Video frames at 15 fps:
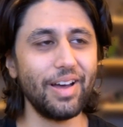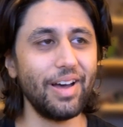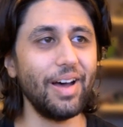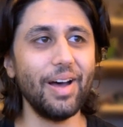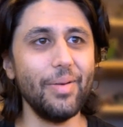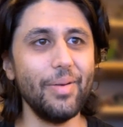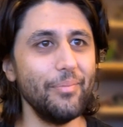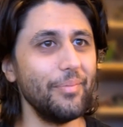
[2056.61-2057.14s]

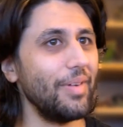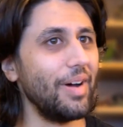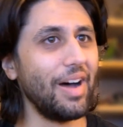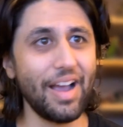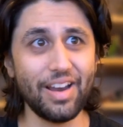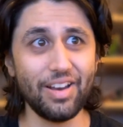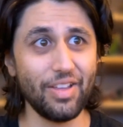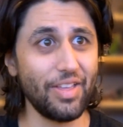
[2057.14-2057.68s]
Um,
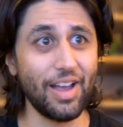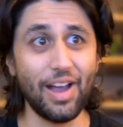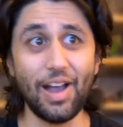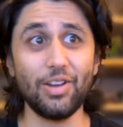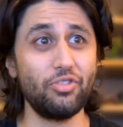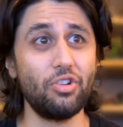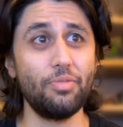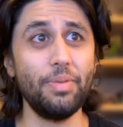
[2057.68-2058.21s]
I, can, I think I
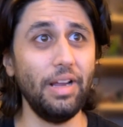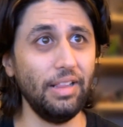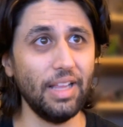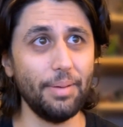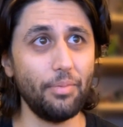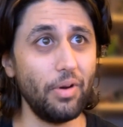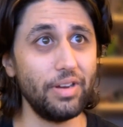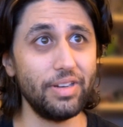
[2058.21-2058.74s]
can just repeat
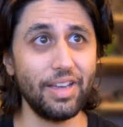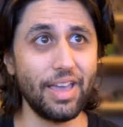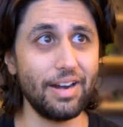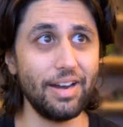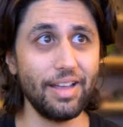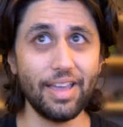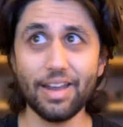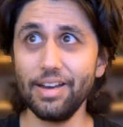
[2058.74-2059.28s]
that point again
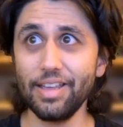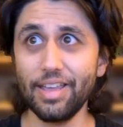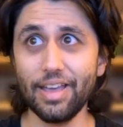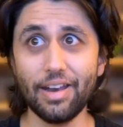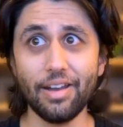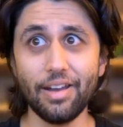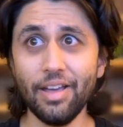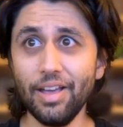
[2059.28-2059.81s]
and again and
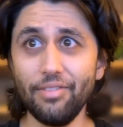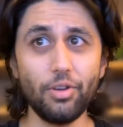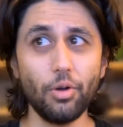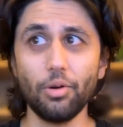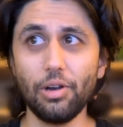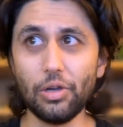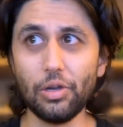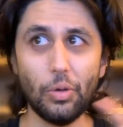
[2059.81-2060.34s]
again. If you
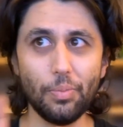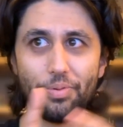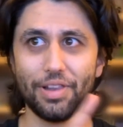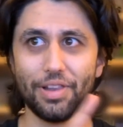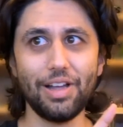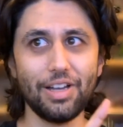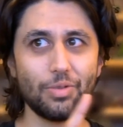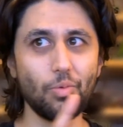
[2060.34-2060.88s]
want to loop the
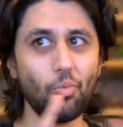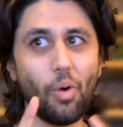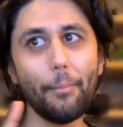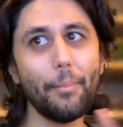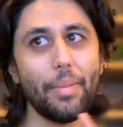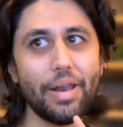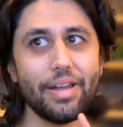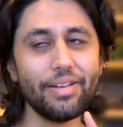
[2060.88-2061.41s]
last
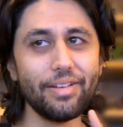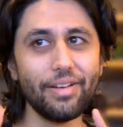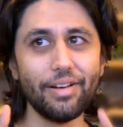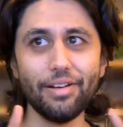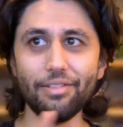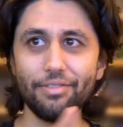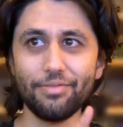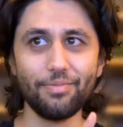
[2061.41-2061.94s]
one minute
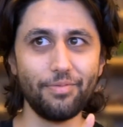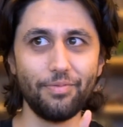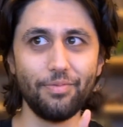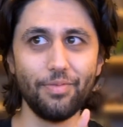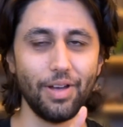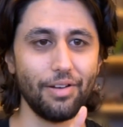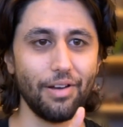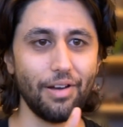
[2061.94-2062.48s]
of
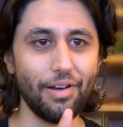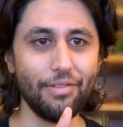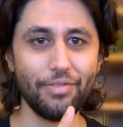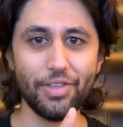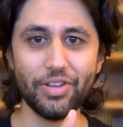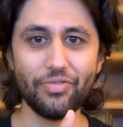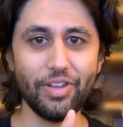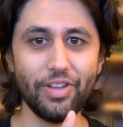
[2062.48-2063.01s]
uh, of
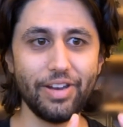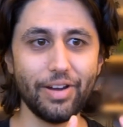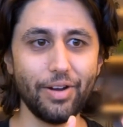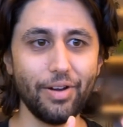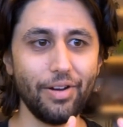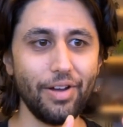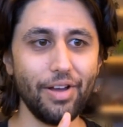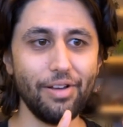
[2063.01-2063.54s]
this
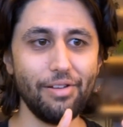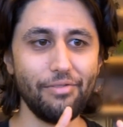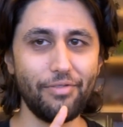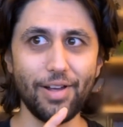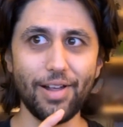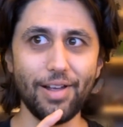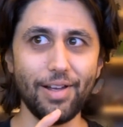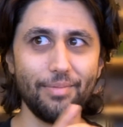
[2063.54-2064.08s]
video
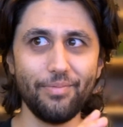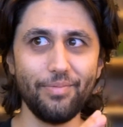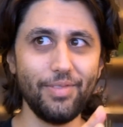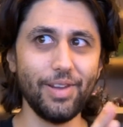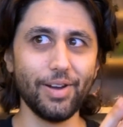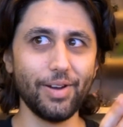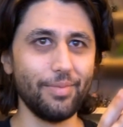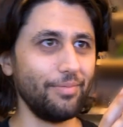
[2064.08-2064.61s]
for
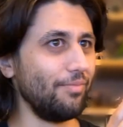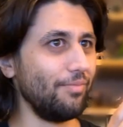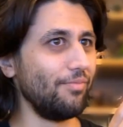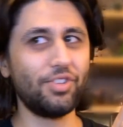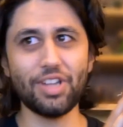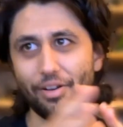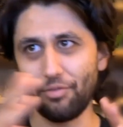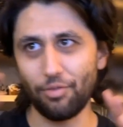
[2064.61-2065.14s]
you know
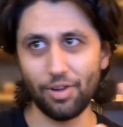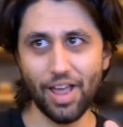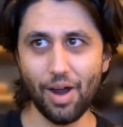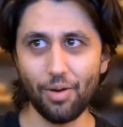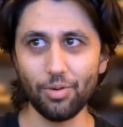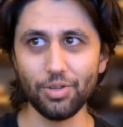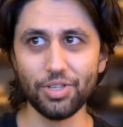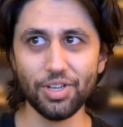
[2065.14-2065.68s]
several
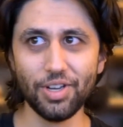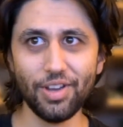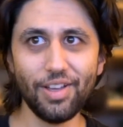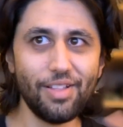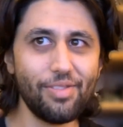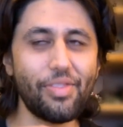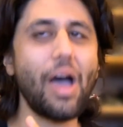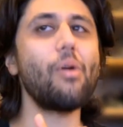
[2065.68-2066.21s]
hours,
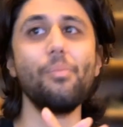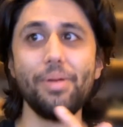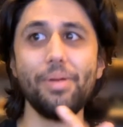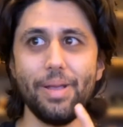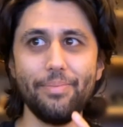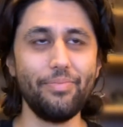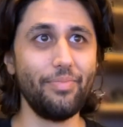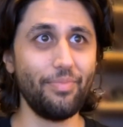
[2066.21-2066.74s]
that will
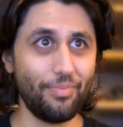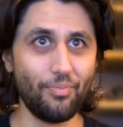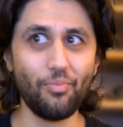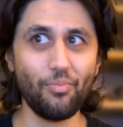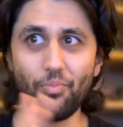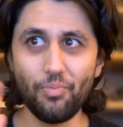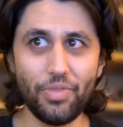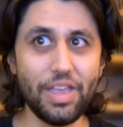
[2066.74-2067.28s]
be
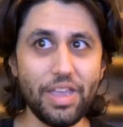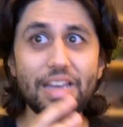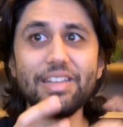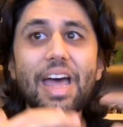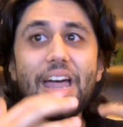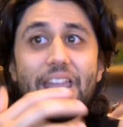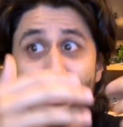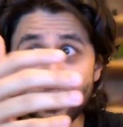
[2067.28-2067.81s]
the
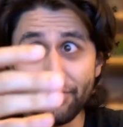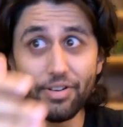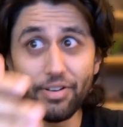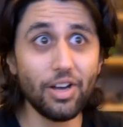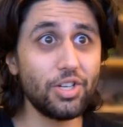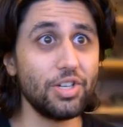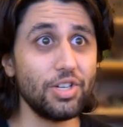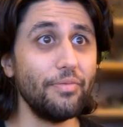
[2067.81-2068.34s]
intended
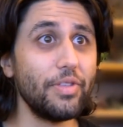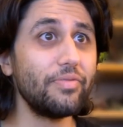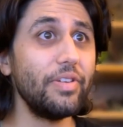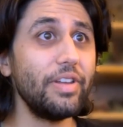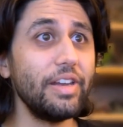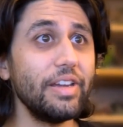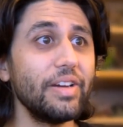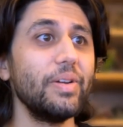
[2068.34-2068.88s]
version of this
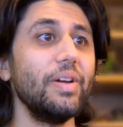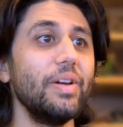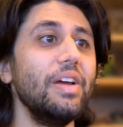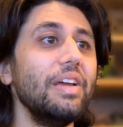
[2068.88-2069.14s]
video.